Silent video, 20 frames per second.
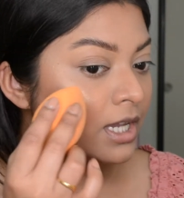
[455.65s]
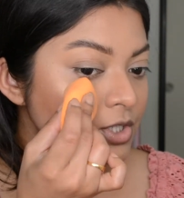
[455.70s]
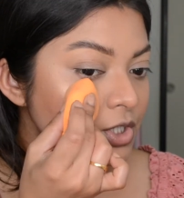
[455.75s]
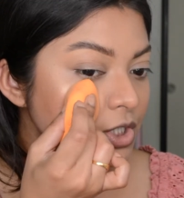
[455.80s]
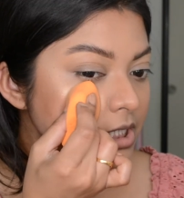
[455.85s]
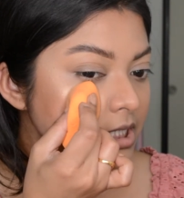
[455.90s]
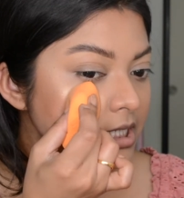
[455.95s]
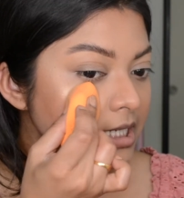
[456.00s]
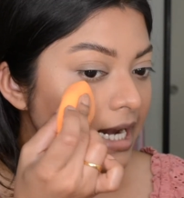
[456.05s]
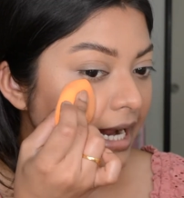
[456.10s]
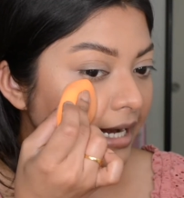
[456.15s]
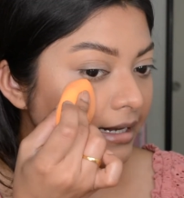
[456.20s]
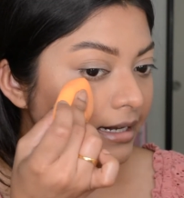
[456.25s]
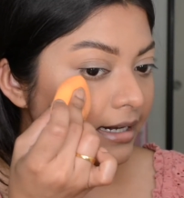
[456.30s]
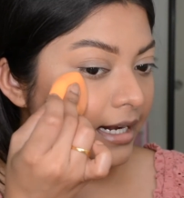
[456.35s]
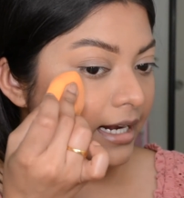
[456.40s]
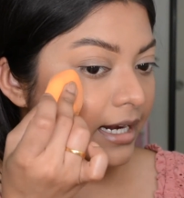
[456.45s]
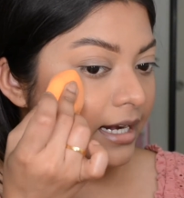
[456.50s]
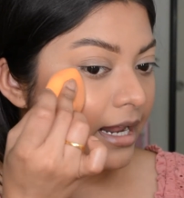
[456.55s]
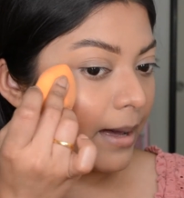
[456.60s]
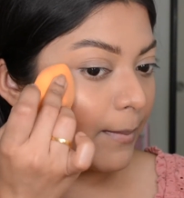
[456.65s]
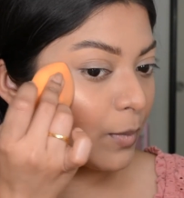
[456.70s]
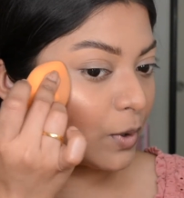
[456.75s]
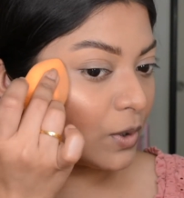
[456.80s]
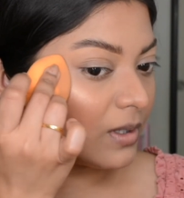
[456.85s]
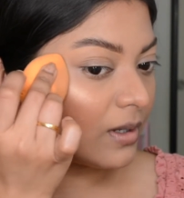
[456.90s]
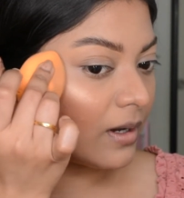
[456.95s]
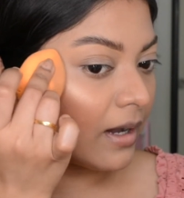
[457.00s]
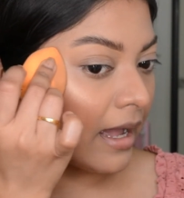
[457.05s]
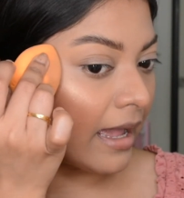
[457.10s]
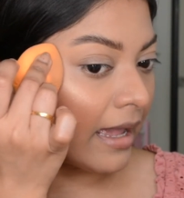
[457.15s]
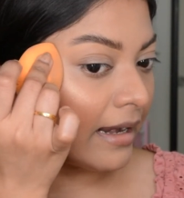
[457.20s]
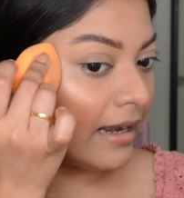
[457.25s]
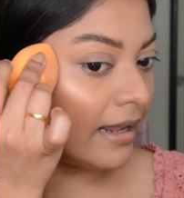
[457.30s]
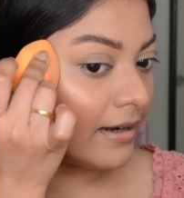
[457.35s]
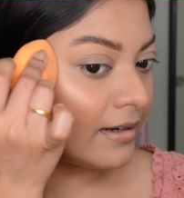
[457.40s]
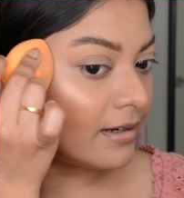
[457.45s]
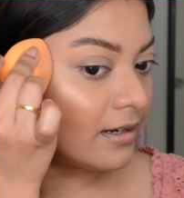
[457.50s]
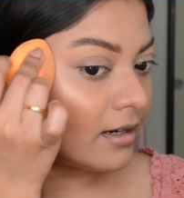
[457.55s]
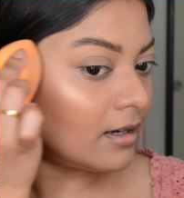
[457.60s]
Just lightly dab on the
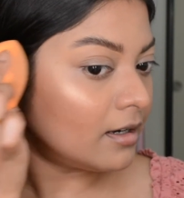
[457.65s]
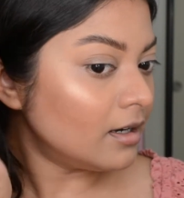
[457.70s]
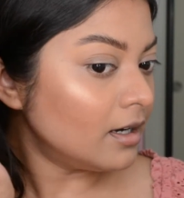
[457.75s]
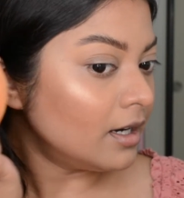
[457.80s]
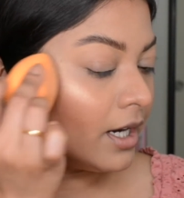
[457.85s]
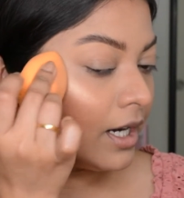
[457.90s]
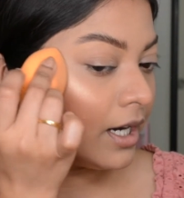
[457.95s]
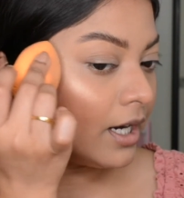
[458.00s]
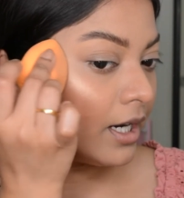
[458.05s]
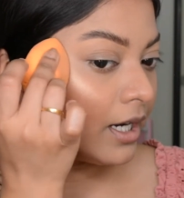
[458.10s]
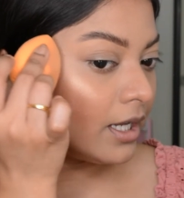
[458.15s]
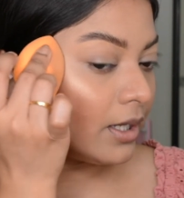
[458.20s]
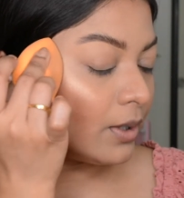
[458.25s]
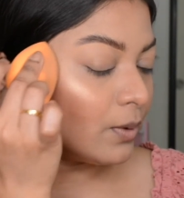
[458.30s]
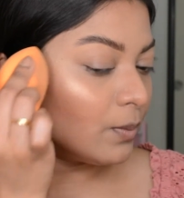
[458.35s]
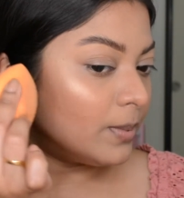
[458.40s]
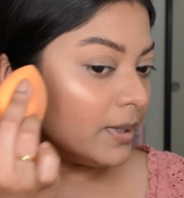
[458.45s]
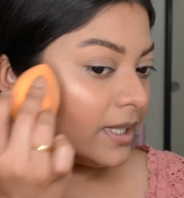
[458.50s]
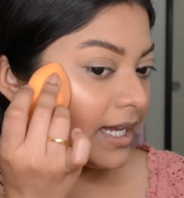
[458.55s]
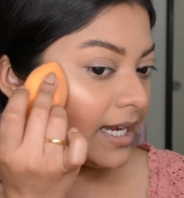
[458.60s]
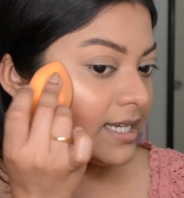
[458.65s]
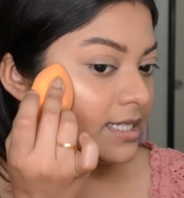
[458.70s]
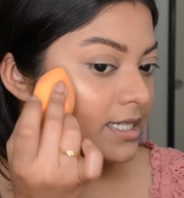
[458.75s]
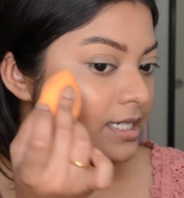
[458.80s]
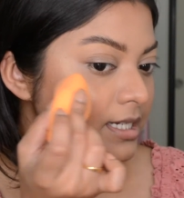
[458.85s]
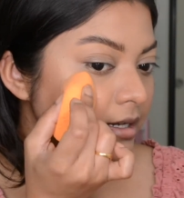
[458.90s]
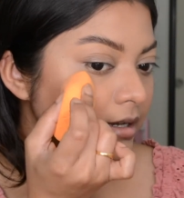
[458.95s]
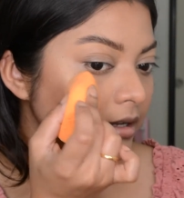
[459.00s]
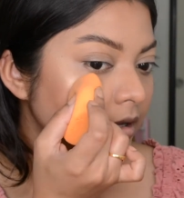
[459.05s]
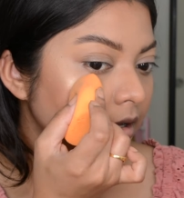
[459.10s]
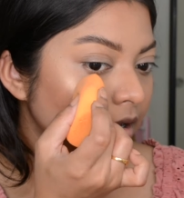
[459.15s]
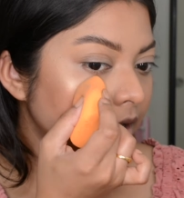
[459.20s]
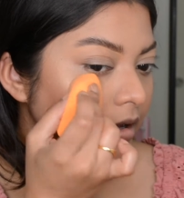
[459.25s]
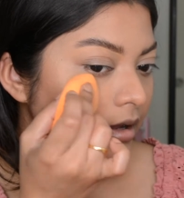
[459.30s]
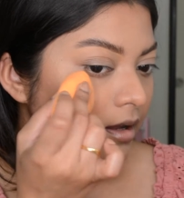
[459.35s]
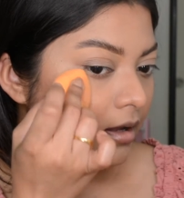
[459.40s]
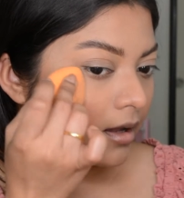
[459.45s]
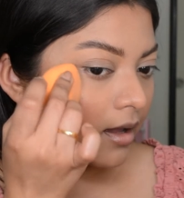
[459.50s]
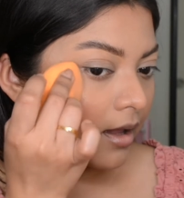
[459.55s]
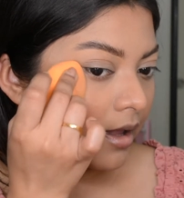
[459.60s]
highlighter you placed,
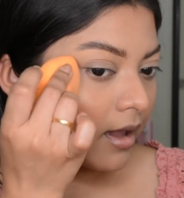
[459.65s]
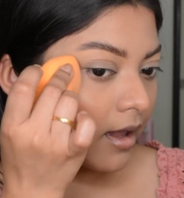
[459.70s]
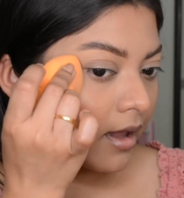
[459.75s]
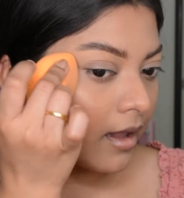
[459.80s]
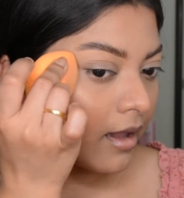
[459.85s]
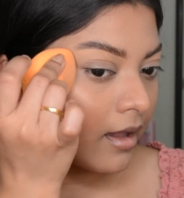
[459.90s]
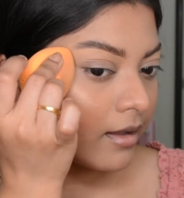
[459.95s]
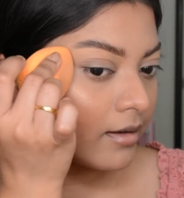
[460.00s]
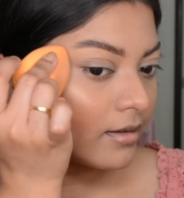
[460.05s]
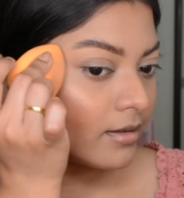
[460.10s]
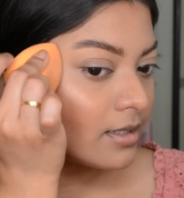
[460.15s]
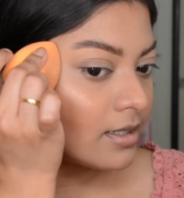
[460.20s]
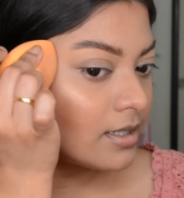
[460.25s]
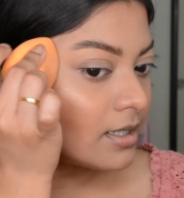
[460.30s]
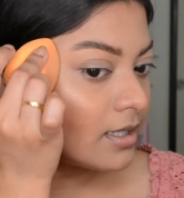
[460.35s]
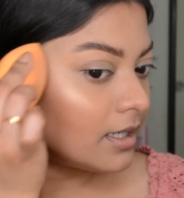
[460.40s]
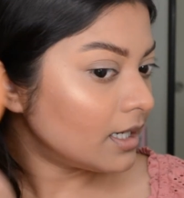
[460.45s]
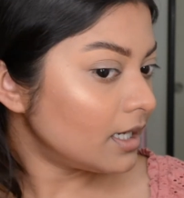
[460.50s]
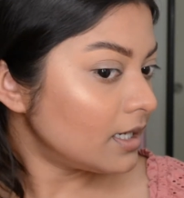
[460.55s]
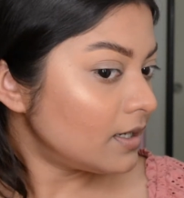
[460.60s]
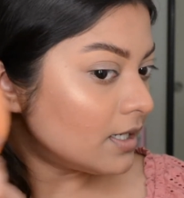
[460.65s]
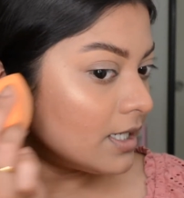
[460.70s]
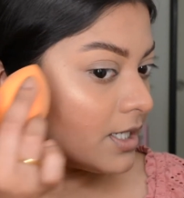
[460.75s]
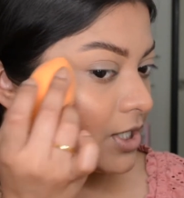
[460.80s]
and it will